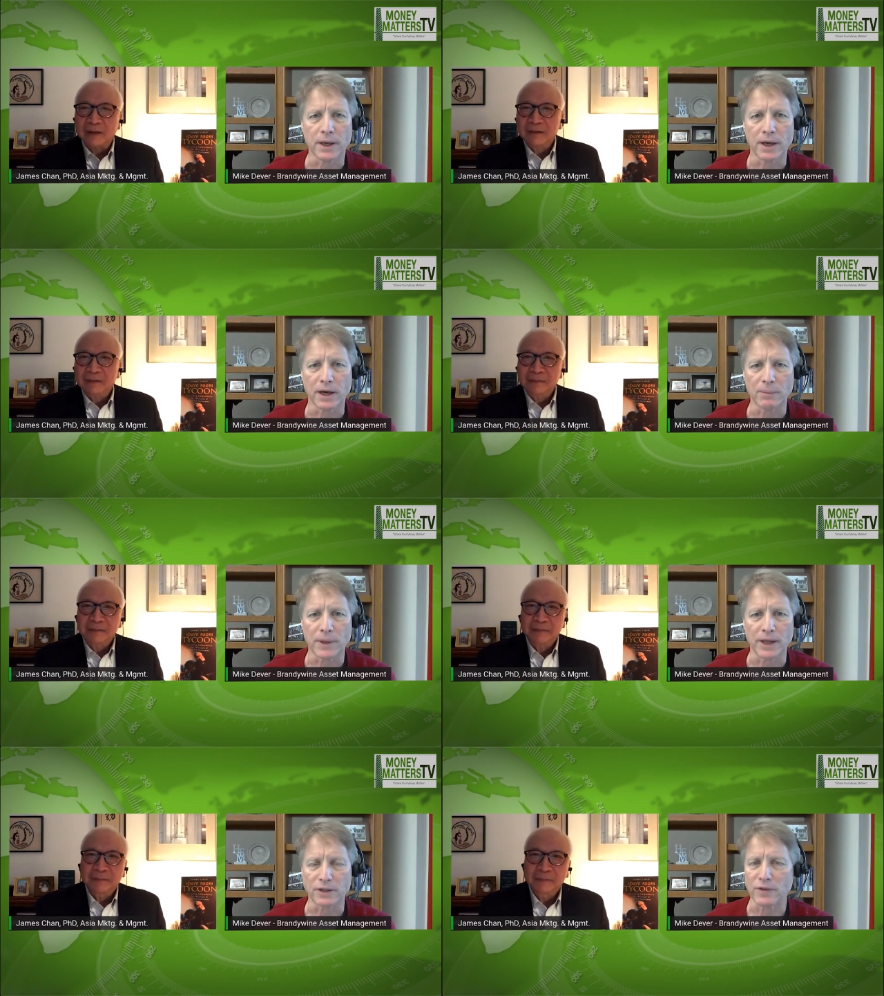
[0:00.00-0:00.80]
Speaker 1: um,
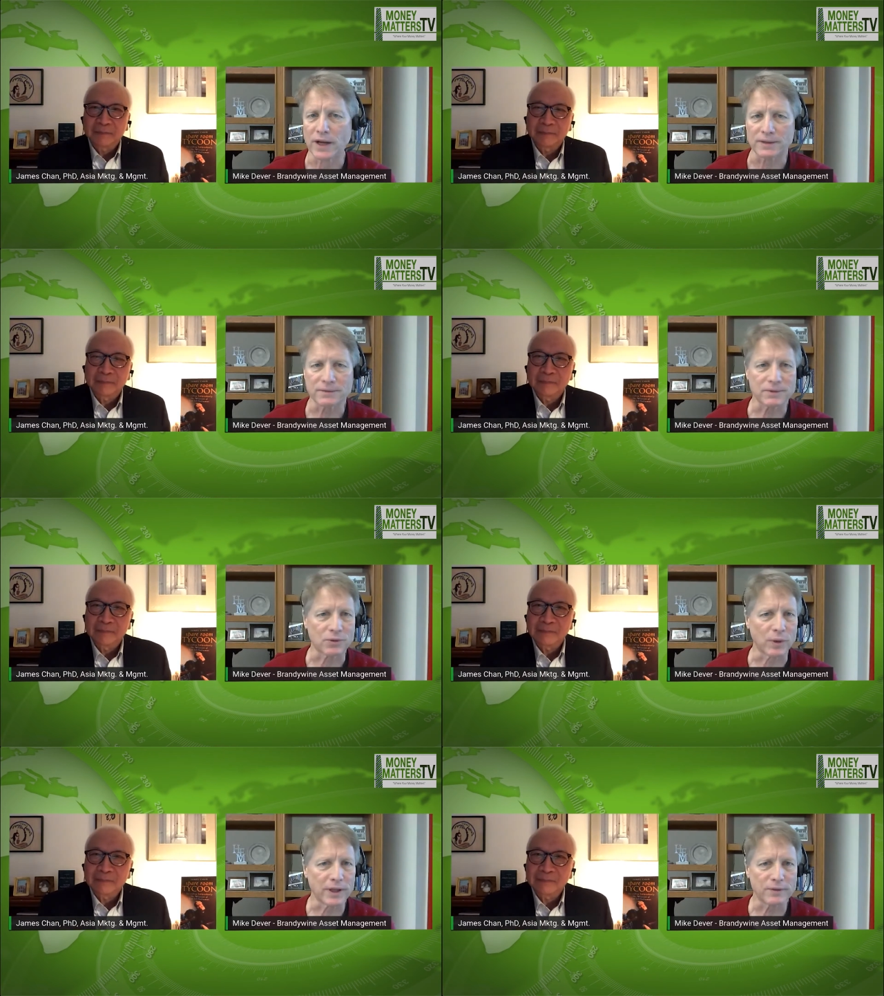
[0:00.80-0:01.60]
and you've got
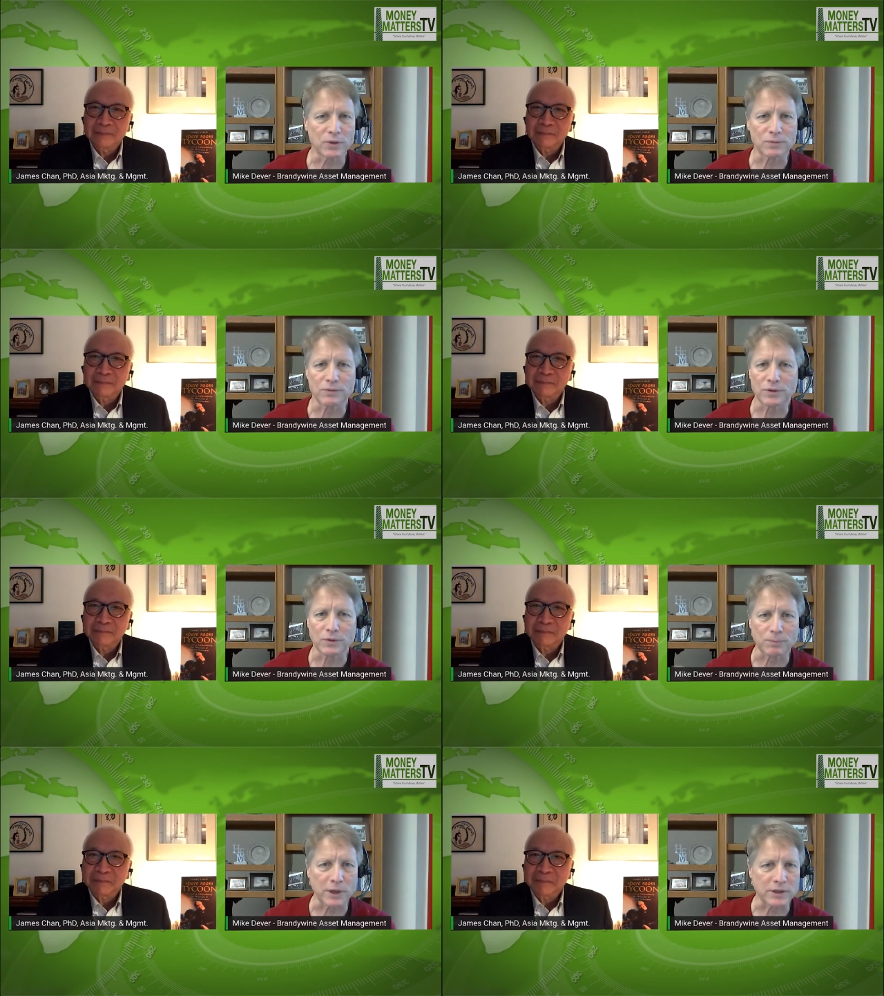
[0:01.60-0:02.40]
20
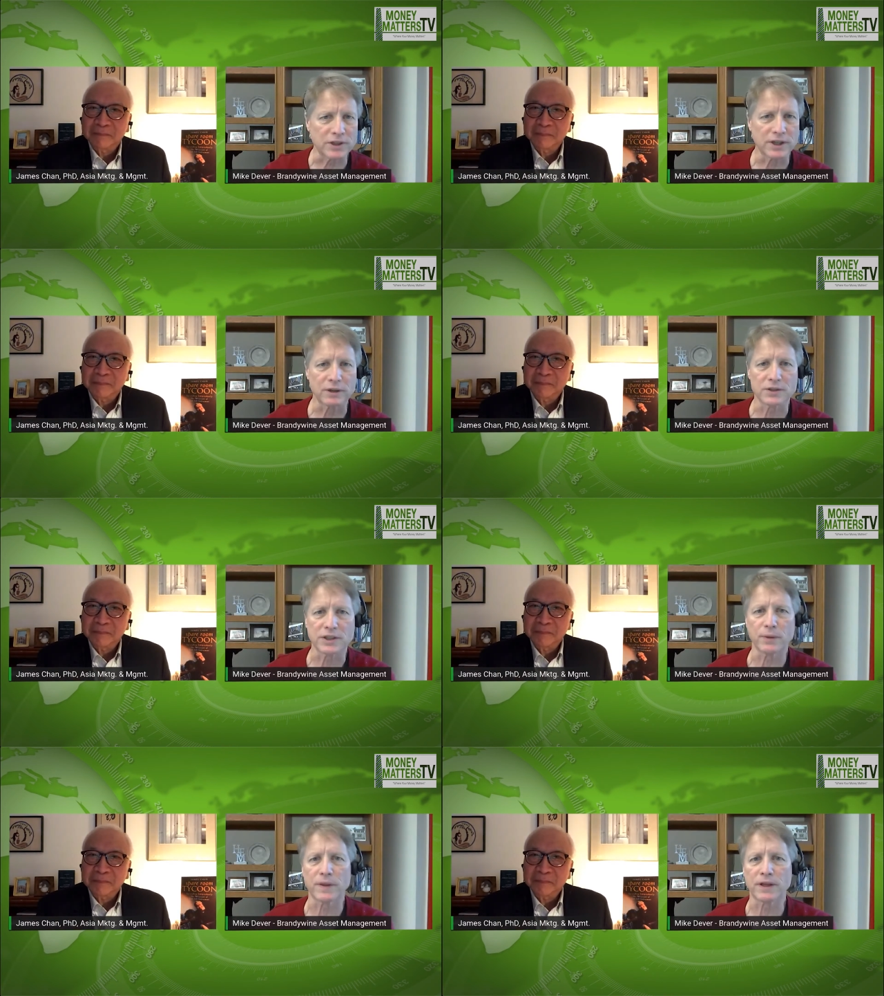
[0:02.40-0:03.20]
plus years that
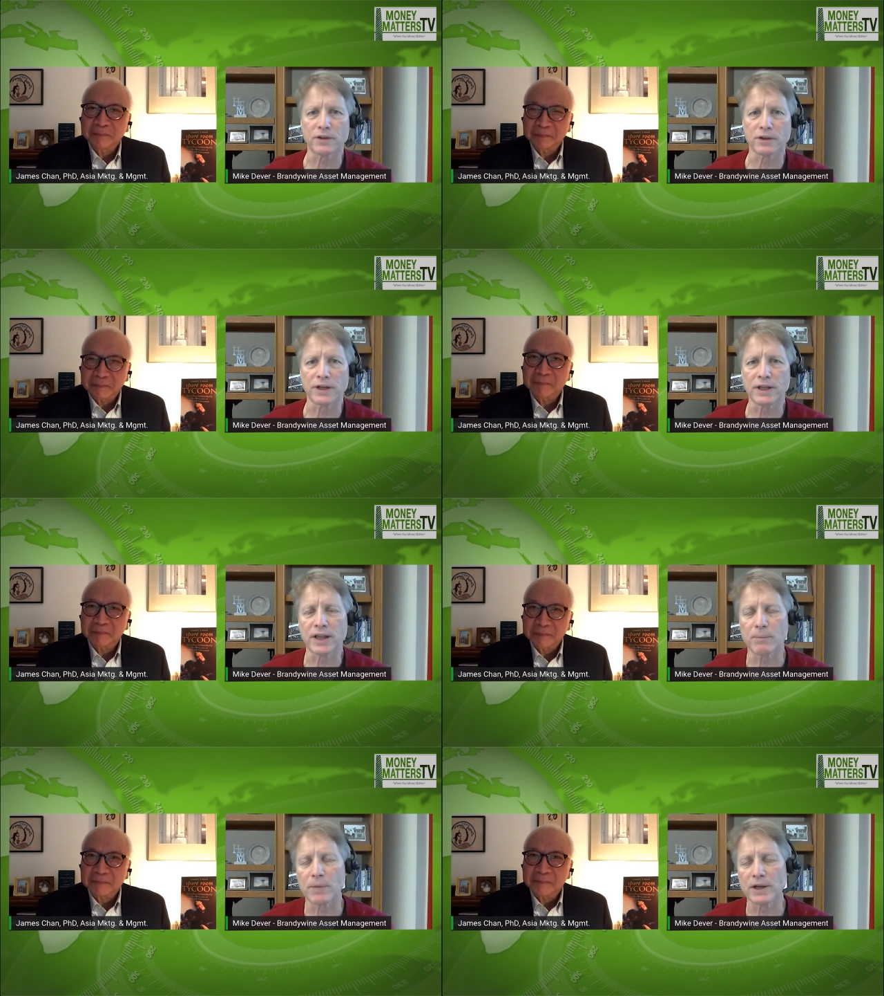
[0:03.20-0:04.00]
you're thinking you're going to need
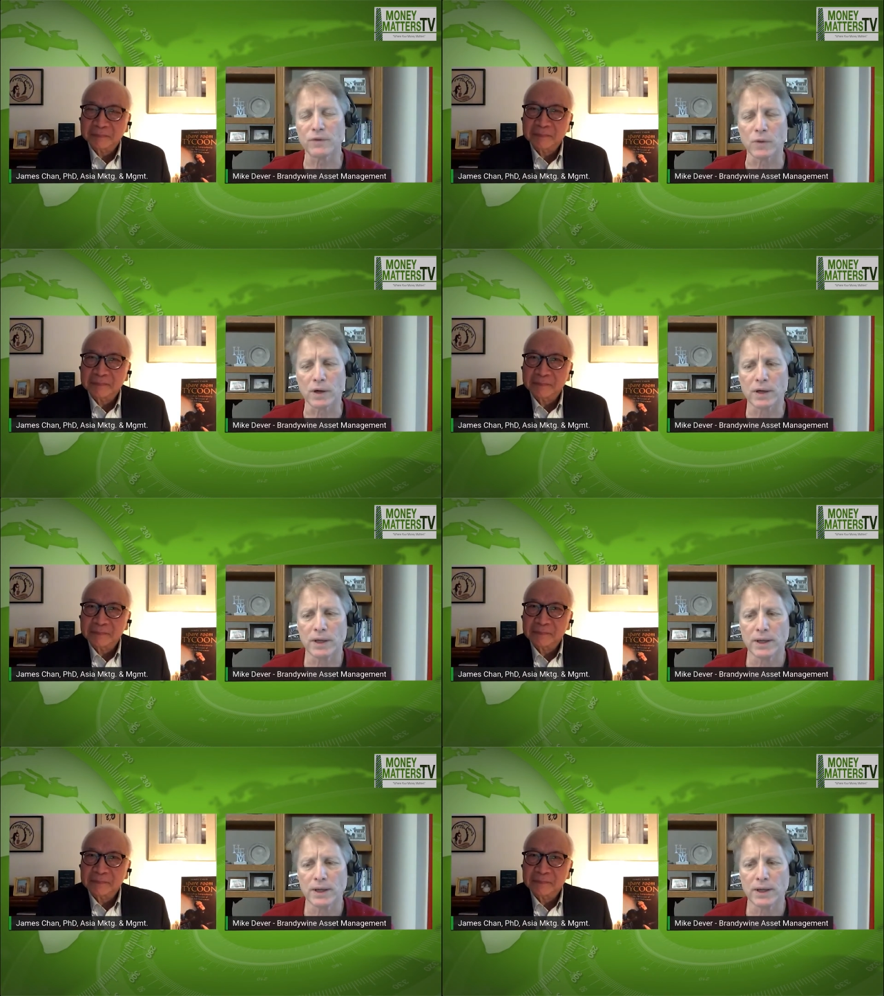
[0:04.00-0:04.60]
that money for,